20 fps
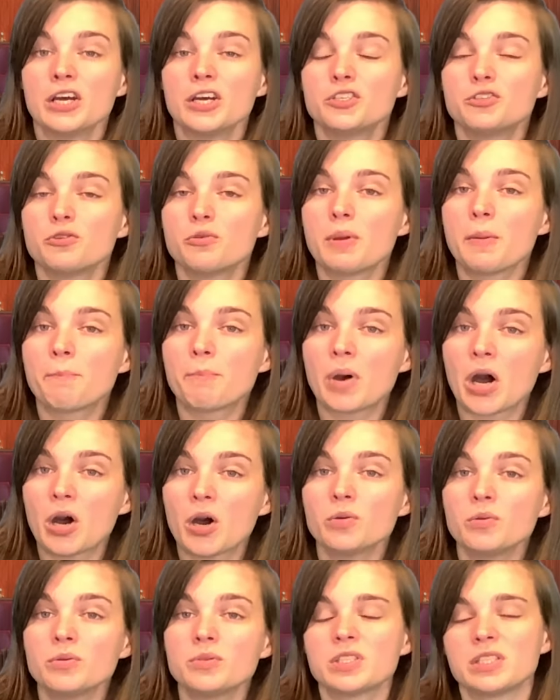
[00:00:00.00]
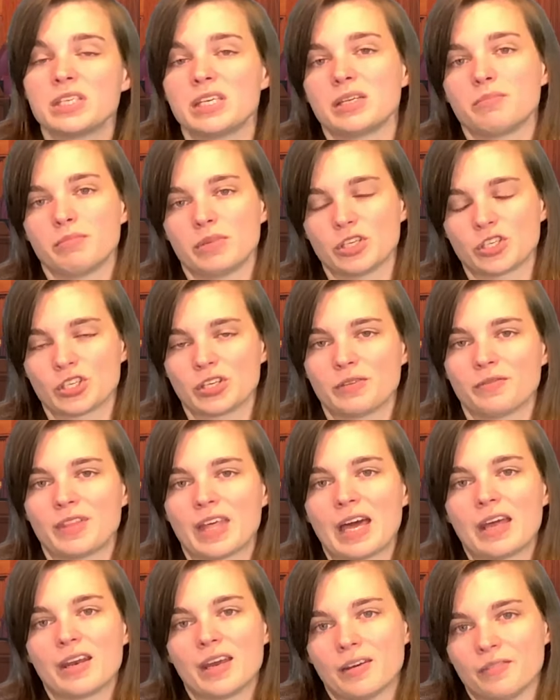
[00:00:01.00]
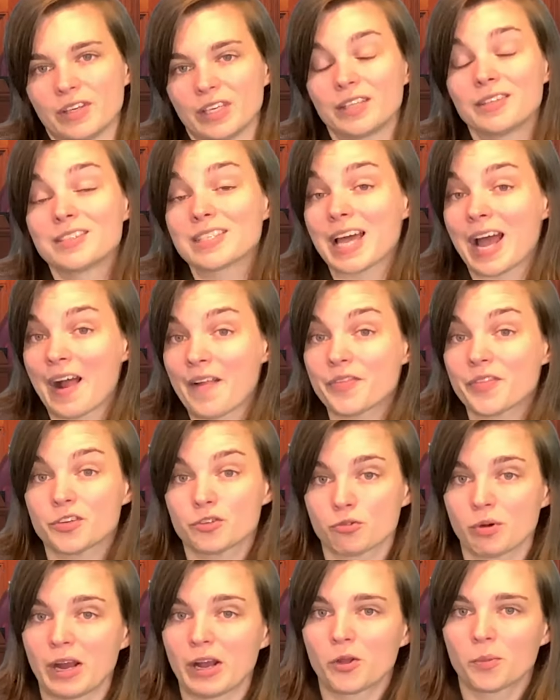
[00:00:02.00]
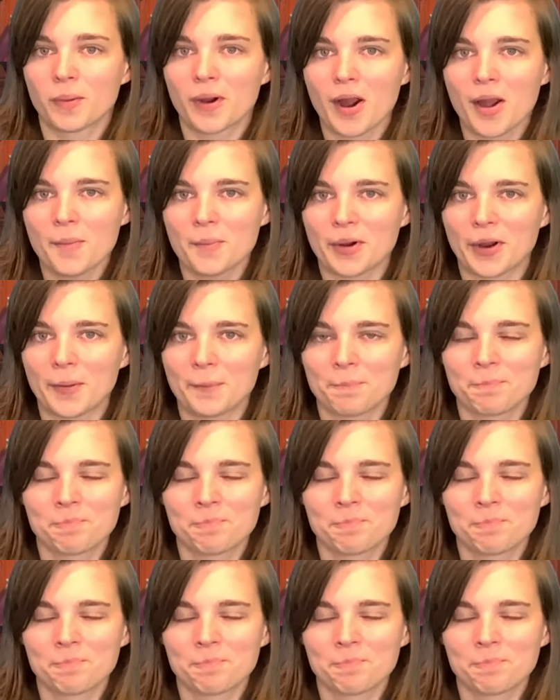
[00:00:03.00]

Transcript: to oppose the admission of that evidence at the trial proper.